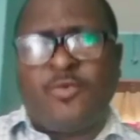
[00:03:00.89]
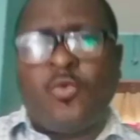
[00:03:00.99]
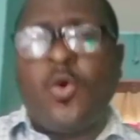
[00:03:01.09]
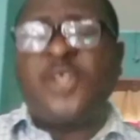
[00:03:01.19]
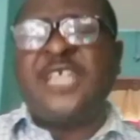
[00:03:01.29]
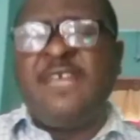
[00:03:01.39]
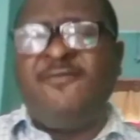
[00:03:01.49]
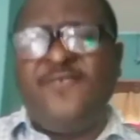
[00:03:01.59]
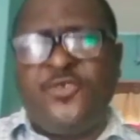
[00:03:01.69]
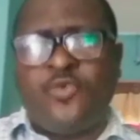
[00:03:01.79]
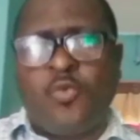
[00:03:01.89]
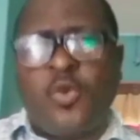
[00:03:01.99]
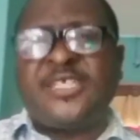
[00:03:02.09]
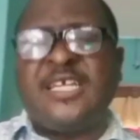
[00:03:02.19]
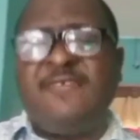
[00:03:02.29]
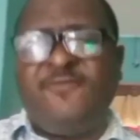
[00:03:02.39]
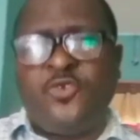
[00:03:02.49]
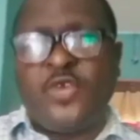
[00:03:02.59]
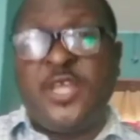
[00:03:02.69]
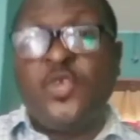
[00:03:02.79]
Watch a video, a
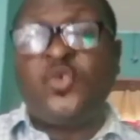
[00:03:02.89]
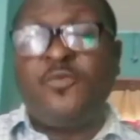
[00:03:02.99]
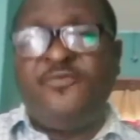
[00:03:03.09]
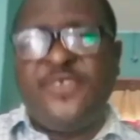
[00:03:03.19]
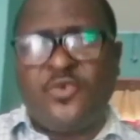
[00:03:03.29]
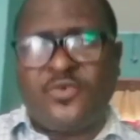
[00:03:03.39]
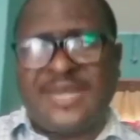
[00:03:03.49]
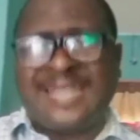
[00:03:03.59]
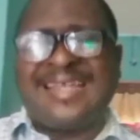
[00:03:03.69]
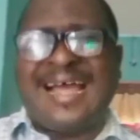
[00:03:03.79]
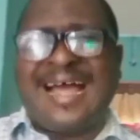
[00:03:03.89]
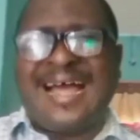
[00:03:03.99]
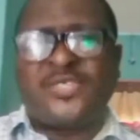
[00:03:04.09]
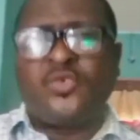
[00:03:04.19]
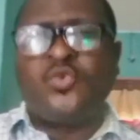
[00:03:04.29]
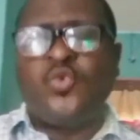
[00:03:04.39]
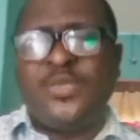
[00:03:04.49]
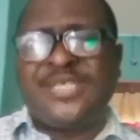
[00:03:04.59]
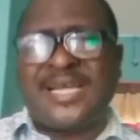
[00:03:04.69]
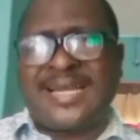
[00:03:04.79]
YouTube video that has to
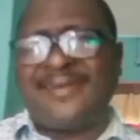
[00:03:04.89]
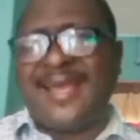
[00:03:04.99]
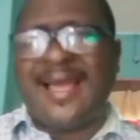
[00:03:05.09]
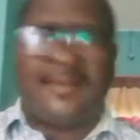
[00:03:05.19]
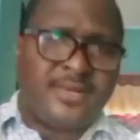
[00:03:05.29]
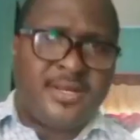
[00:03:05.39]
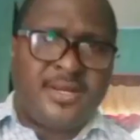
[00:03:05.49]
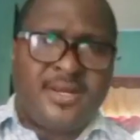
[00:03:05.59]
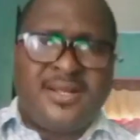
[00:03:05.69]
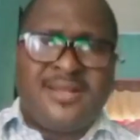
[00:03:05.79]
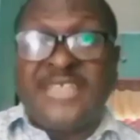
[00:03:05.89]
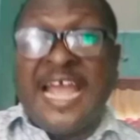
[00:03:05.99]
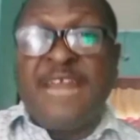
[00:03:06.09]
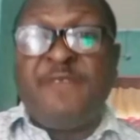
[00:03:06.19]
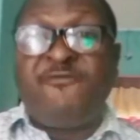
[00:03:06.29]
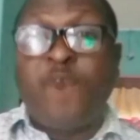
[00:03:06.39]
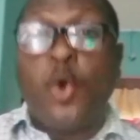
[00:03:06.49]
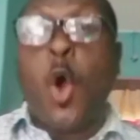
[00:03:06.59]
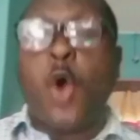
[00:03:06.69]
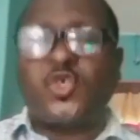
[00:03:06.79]
do with your career. Then be
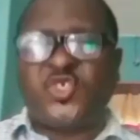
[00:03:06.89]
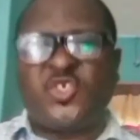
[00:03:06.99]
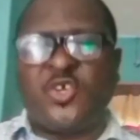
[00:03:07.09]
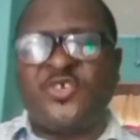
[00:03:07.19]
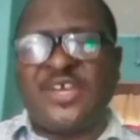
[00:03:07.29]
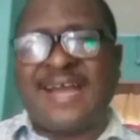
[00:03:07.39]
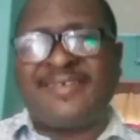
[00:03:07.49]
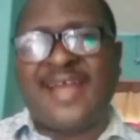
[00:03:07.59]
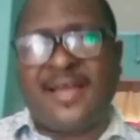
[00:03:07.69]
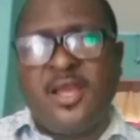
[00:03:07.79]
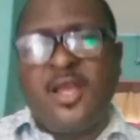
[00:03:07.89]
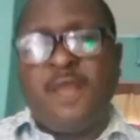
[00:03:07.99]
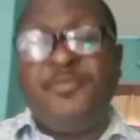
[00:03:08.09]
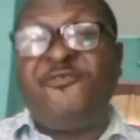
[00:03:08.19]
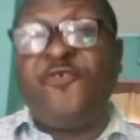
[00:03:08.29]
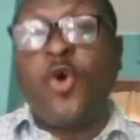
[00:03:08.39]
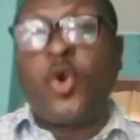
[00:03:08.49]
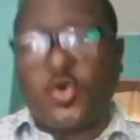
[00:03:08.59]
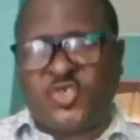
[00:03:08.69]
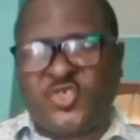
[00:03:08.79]
focused on your career. Be
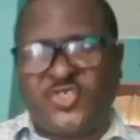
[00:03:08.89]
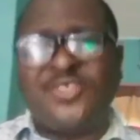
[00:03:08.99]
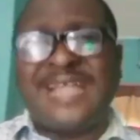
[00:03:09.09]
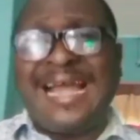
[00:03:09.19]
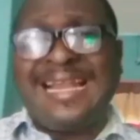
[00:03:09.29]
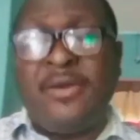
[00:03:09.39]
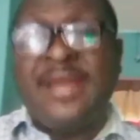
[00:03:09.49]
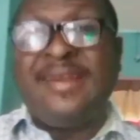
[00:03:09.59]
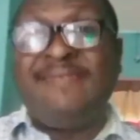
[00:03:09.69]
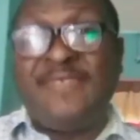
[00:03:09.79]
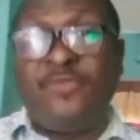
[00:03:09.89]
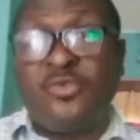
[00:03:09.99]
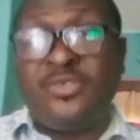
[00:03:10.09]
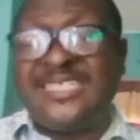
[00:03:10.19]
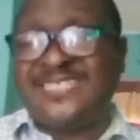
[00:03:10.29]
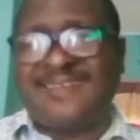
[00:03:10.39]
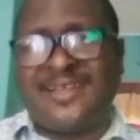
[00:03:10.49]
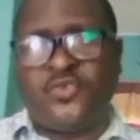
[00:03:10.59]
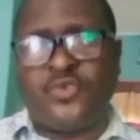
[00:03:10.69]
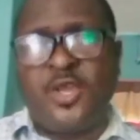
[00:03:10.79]
focused. Don't allow anything to
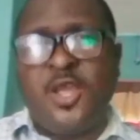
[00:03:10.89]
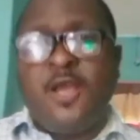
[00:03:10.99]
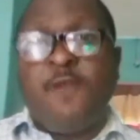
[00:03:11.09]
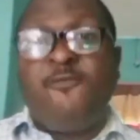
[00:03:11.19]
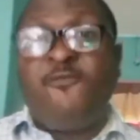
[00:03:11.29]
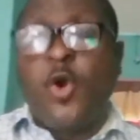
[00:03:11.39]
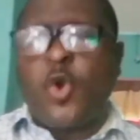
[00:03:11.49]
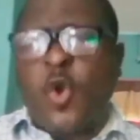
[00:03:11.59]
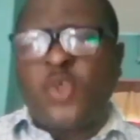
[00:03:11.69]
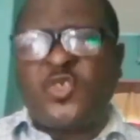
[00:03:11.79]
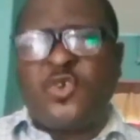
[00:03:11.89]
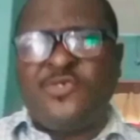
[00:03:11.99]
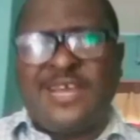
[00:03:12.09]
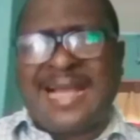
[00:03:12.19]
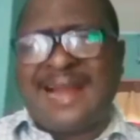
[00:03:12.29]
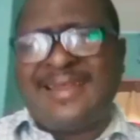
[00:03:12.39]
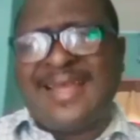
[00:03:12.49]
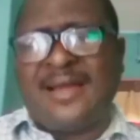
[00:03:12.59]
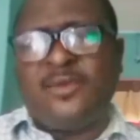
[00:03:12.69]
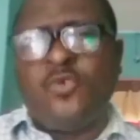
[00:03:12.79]
distract you. Focus on your
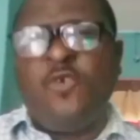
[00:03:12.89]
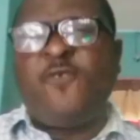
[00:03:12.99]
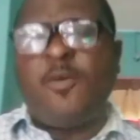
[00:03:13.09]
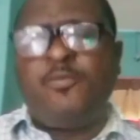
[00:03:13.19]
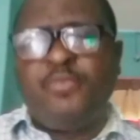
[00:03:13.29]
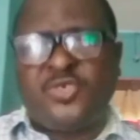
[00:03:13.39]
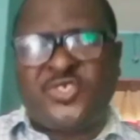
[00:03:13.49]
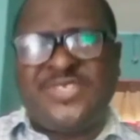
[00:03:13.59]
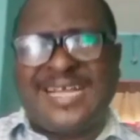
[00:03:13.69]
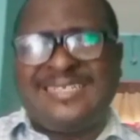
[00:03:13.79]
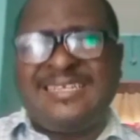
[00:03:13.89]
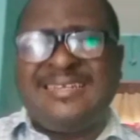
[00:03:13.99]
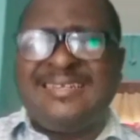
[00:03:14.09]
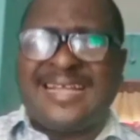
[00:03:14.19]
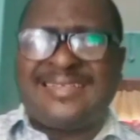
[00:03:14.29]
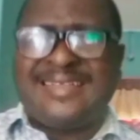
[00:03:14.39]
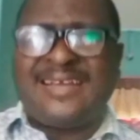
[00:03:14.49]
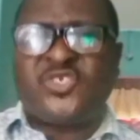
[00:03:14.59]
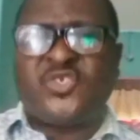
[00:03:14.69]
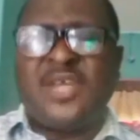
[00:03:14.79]
career. Look for books that
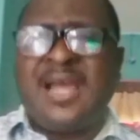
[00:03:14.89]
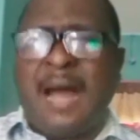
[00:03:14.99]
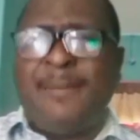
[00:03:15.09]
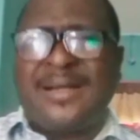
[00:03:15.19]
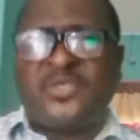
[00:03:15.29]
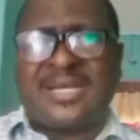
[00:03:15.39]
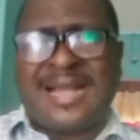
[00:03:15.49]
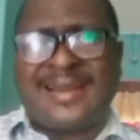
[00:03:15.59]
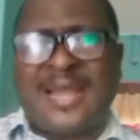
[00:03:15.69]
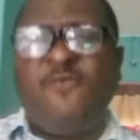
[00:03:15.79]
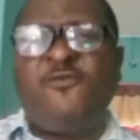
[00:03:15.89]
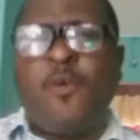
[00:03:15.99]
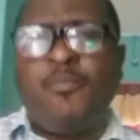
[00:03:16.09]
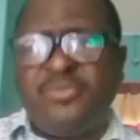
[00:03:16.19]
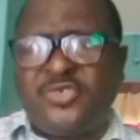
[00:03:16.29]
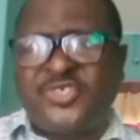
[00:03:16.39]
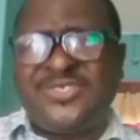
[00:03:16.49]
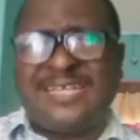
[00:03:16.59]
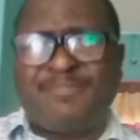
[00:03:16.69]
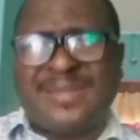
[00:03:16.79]
tells about your career. Look for
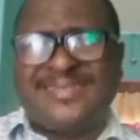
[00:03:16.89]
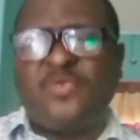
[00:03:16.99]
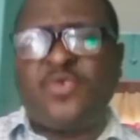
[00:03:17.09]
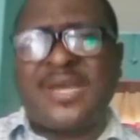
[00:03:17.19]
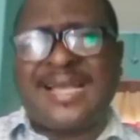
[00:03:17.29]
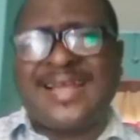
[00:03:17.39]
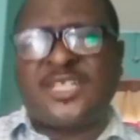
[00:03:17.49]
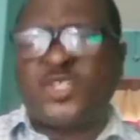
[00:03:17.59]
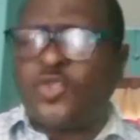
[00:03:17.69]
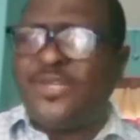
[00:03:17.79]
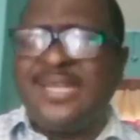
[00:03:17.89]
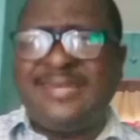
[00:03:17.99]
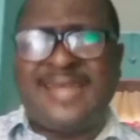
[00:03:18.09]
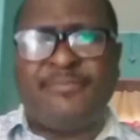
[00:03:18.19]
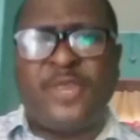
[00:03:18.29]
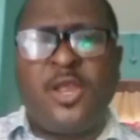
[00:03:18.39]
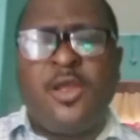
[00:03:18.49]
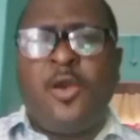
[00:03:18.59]
books that pertain to your career. Study them.